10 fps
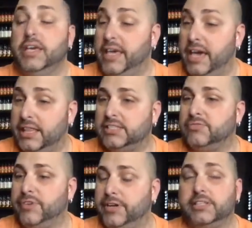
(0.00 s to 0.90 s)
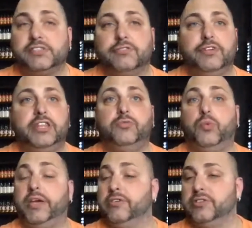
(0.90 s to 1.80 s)
Yeah, that's a real. That's a really
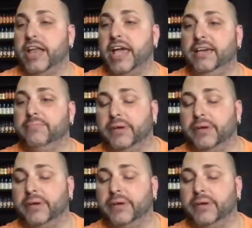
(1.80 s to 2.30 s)
weird name.